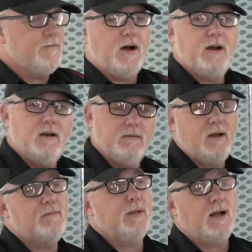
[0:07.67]
fire, uh,
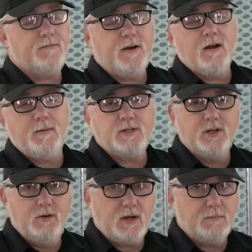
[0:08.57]
not black fire, I'm
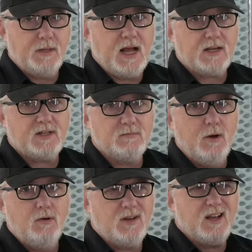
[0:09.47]
actually going to do like a black
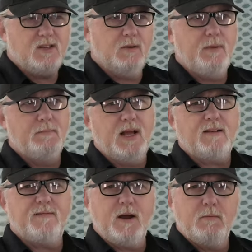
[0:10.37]
smoke. I guess it could be
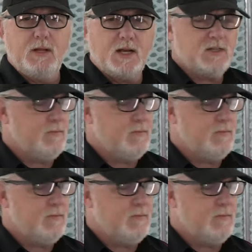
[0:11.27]
black fire, black